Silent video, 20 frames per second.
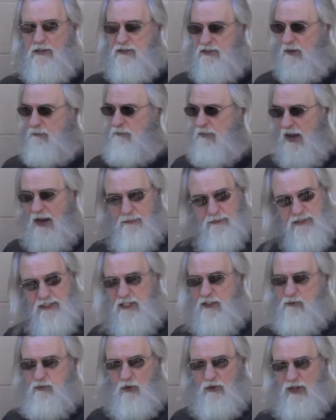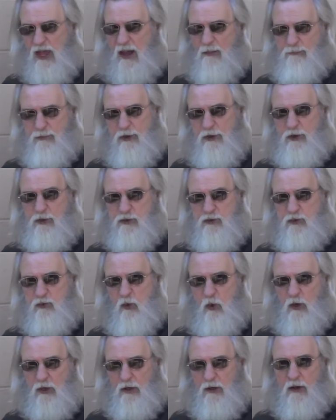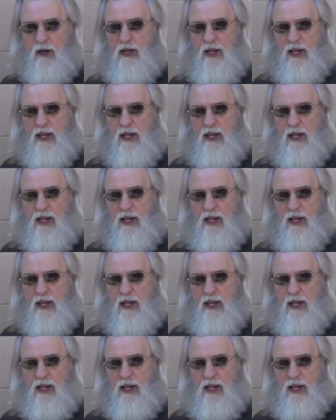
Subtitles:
sometimes these will not produce water.